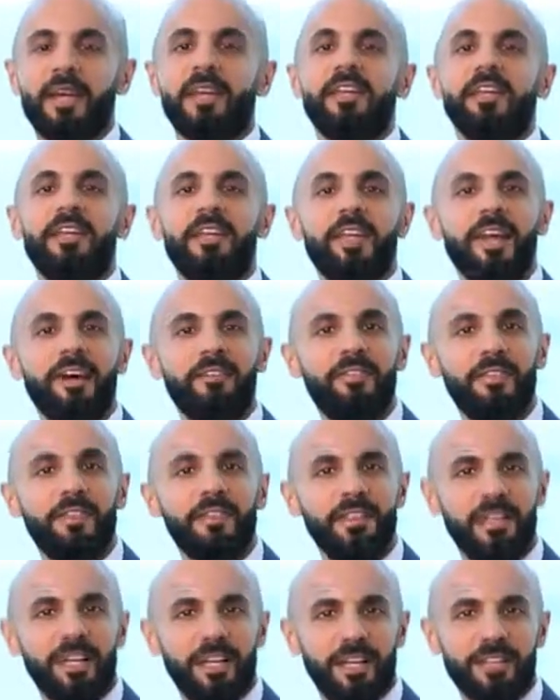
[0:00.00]

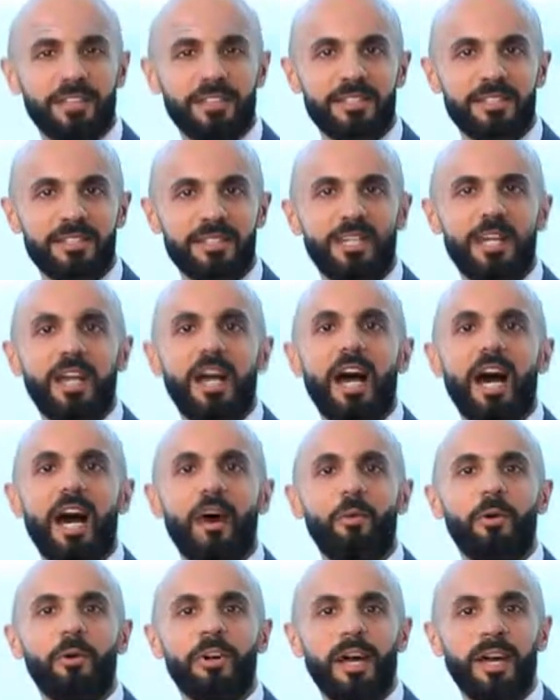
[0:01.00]
Nevertheless,
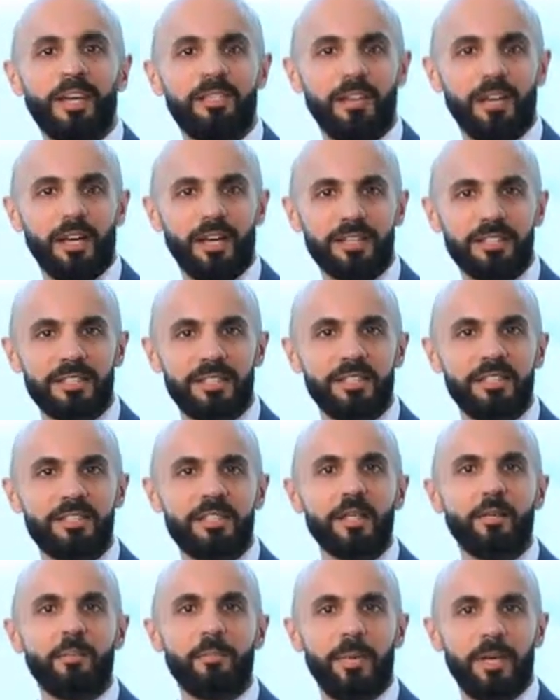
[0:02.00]
our adolescent
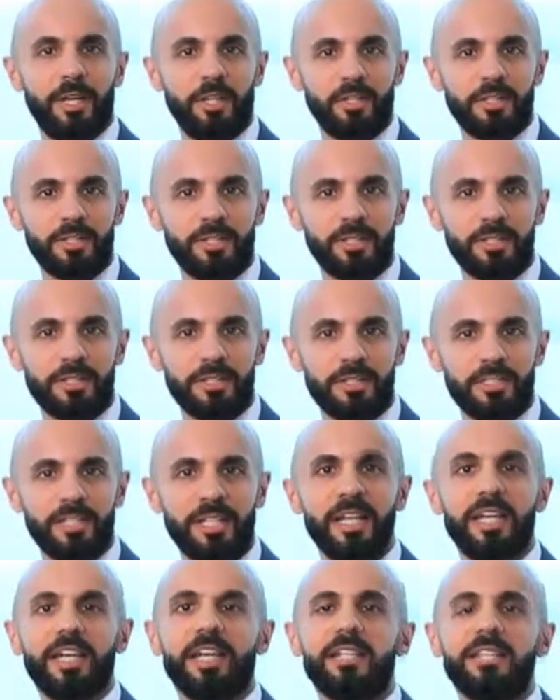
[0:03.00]
patients
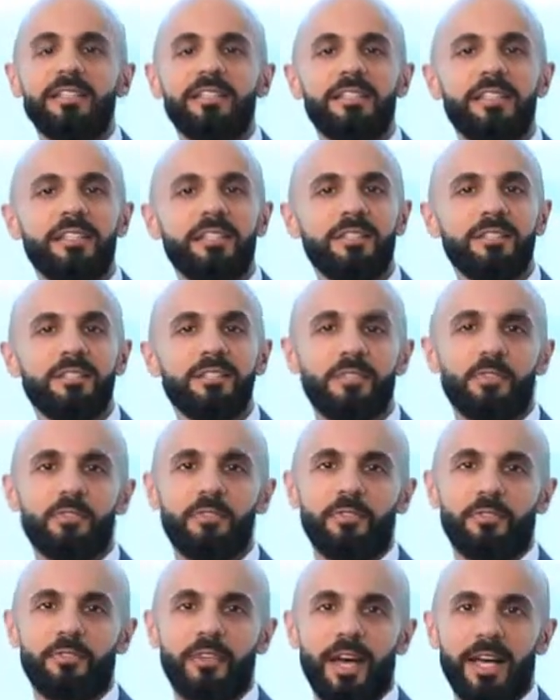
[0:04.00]
insist to
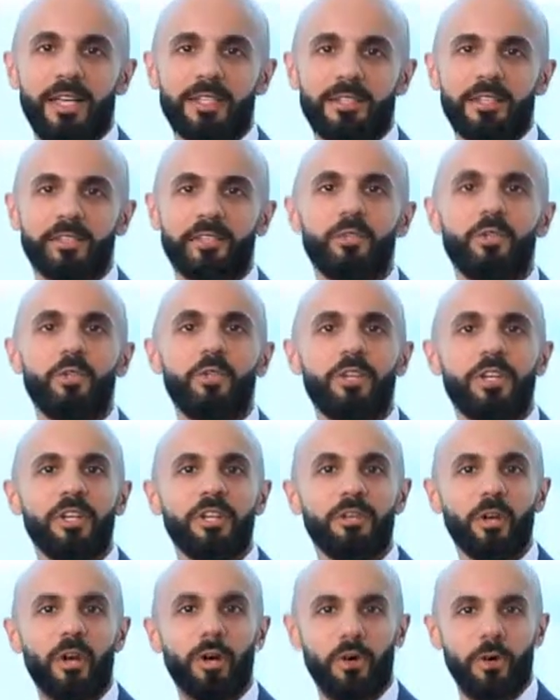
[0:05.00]
fast during
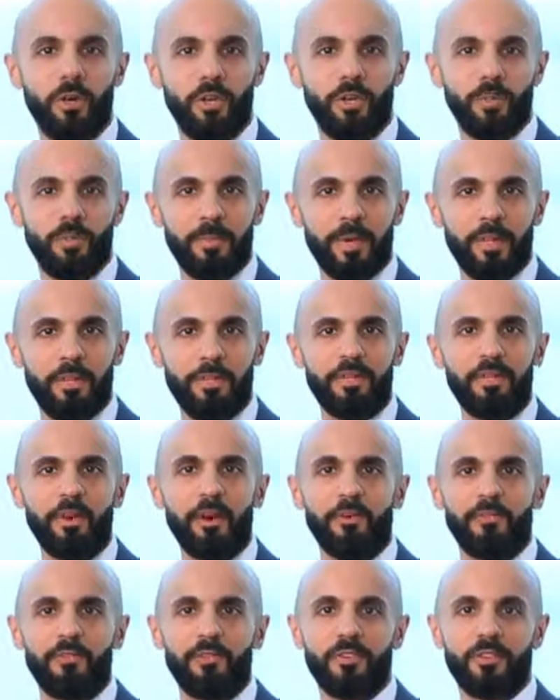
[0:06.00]
the holy month of
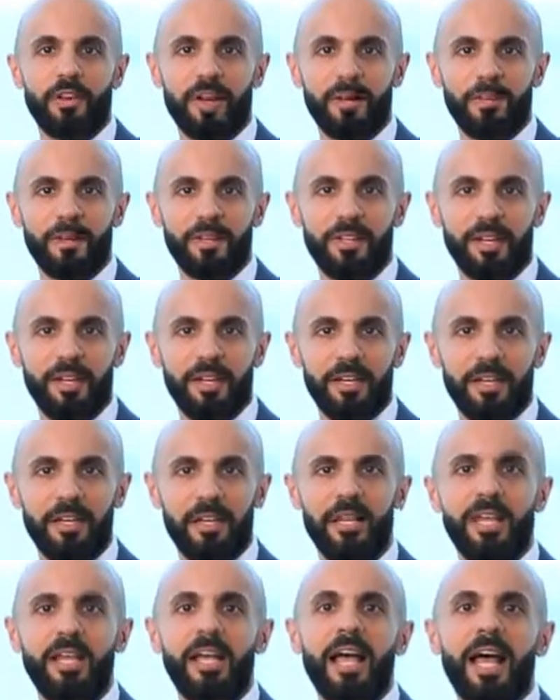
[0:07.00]
Ramadan,
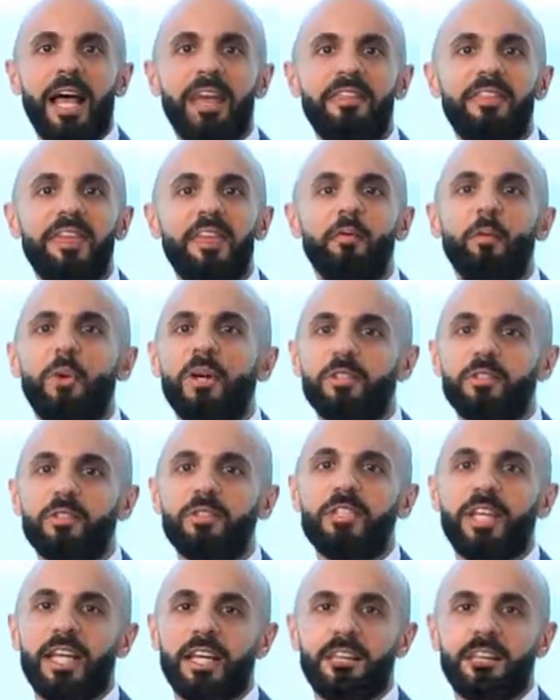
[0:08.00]
and they want to
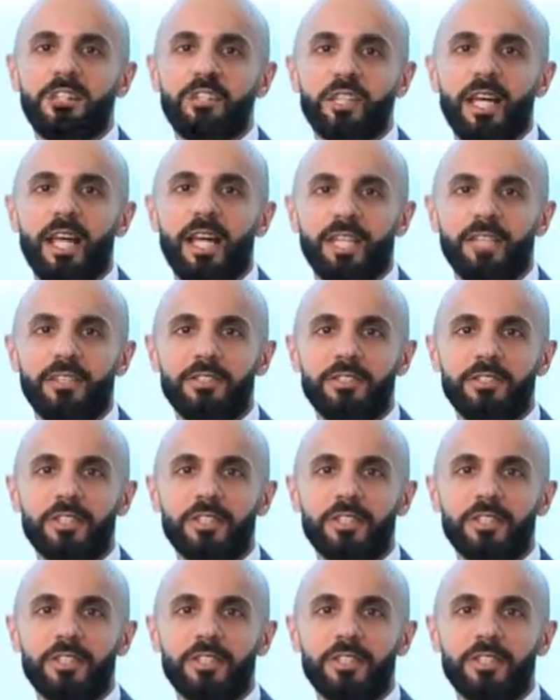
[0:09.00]
take the challenge.